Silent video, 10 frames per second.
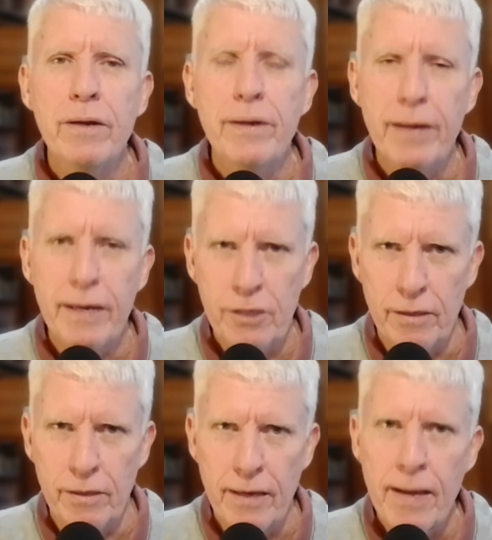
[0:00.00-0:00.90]

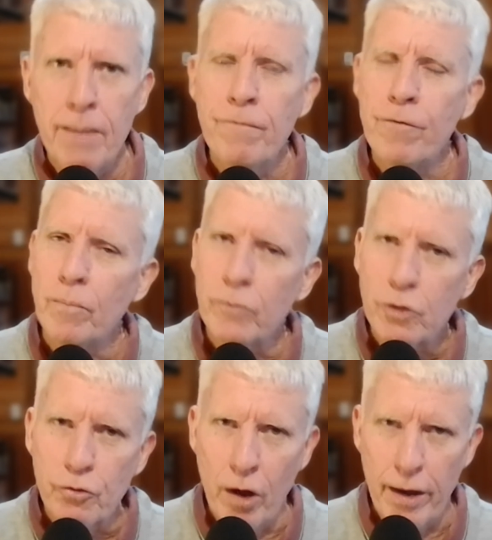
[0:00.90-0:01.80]
nature. They come from
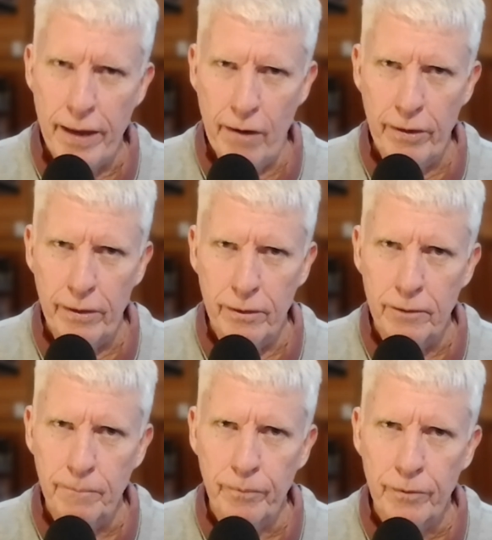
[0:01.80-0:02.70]
dry
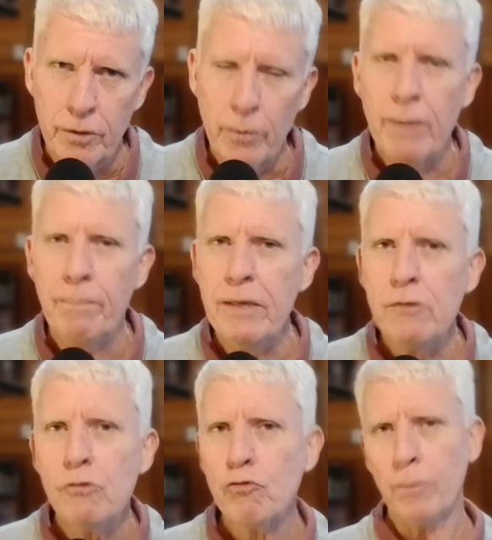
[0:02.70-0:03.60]
areas. So when a
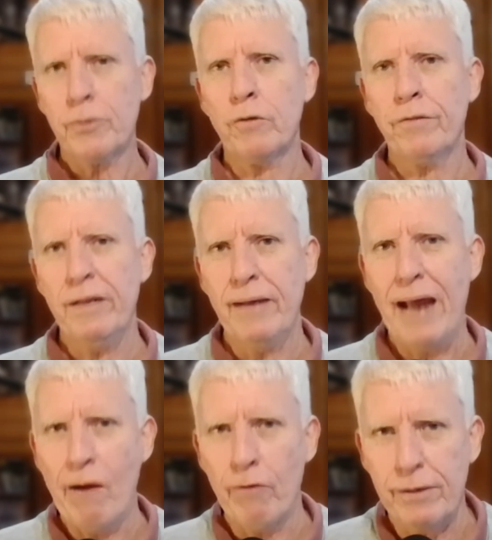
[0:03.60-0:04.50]
piece drops off in an
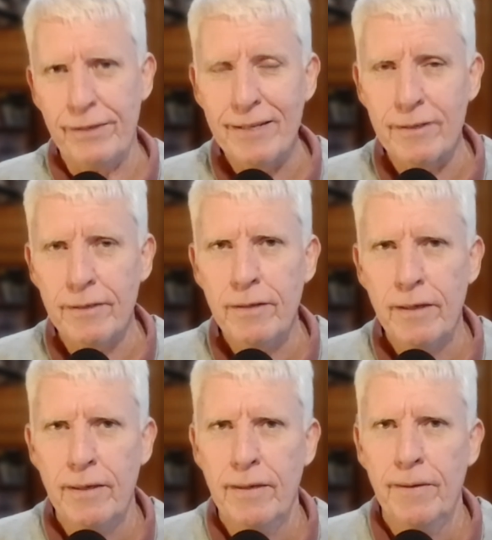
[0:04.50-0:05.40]
arid desert,
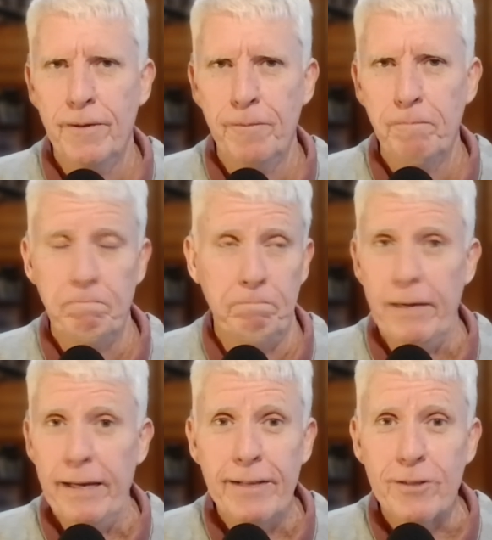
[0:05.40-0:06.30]

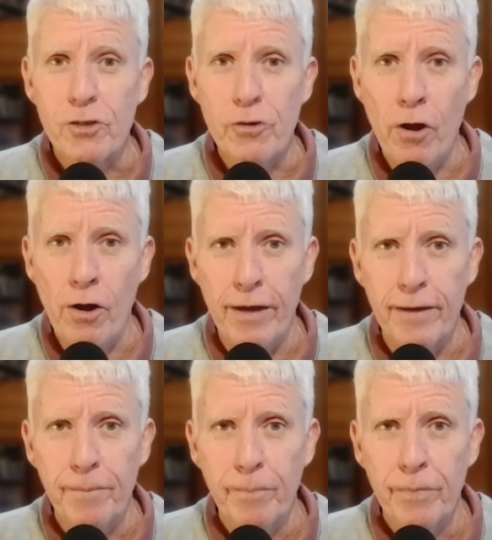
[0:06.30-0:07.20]
it's
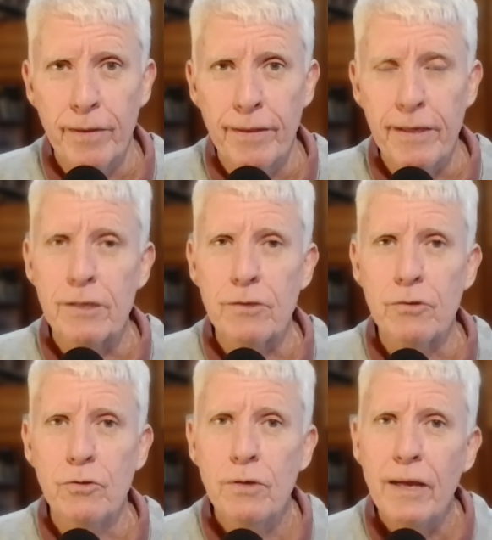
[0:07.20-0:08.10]
dry. They just
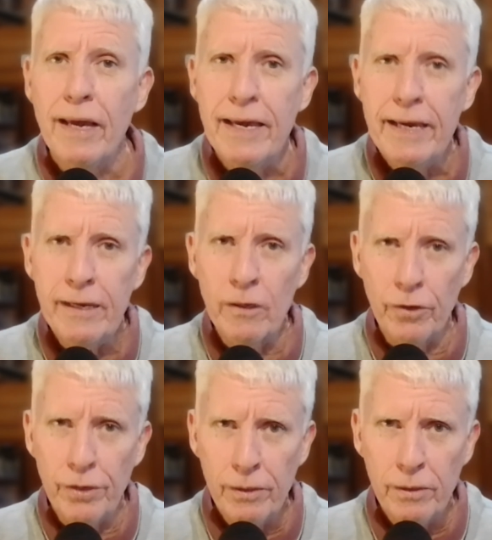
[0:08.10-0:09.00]

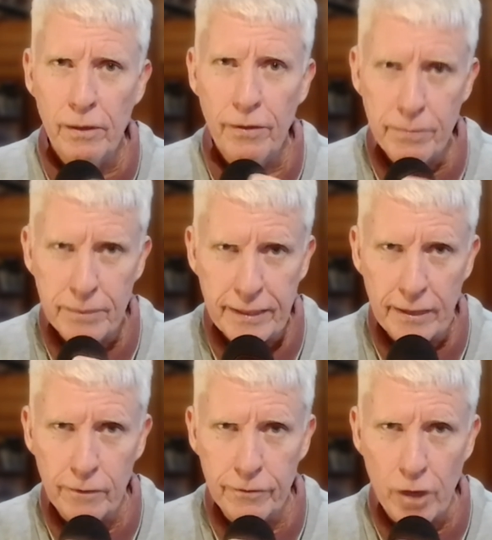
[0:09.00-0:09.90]
heal
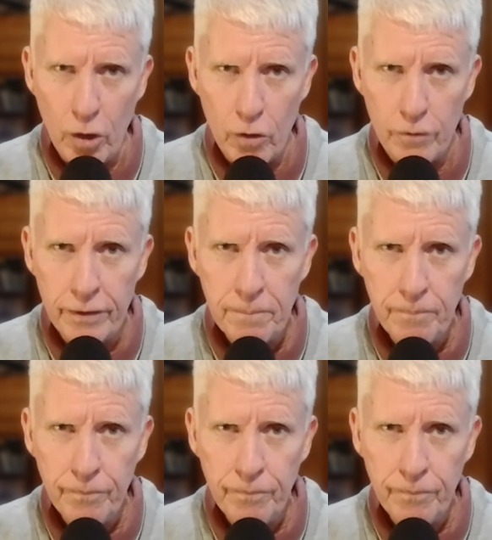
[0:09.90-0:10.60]
themselves over